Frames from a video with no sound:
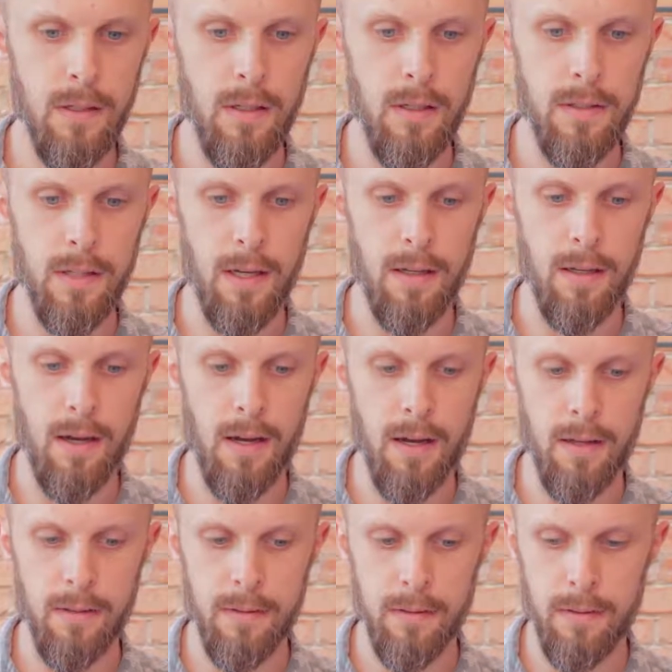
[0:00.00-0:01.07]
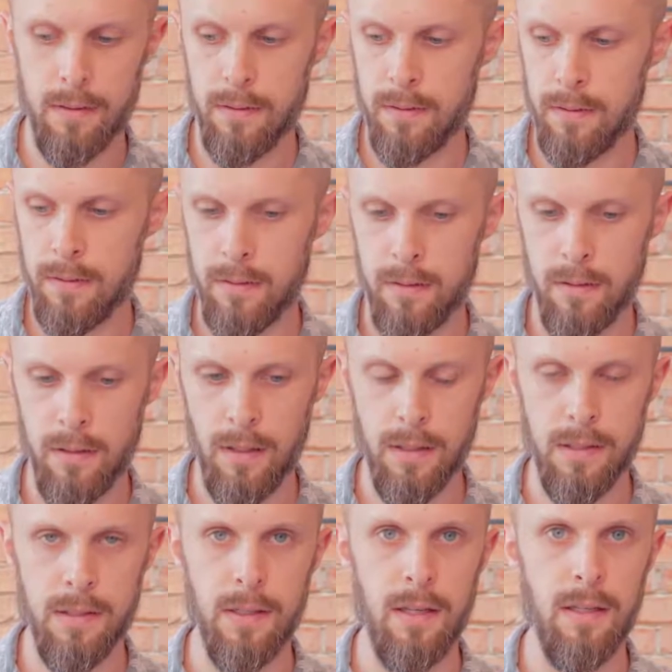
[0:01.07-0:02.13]
is I got a
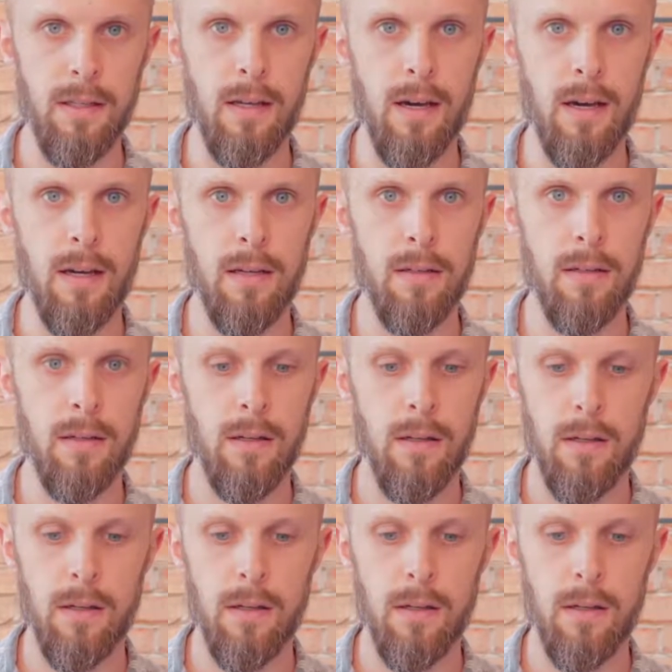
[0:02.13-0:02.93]
study guide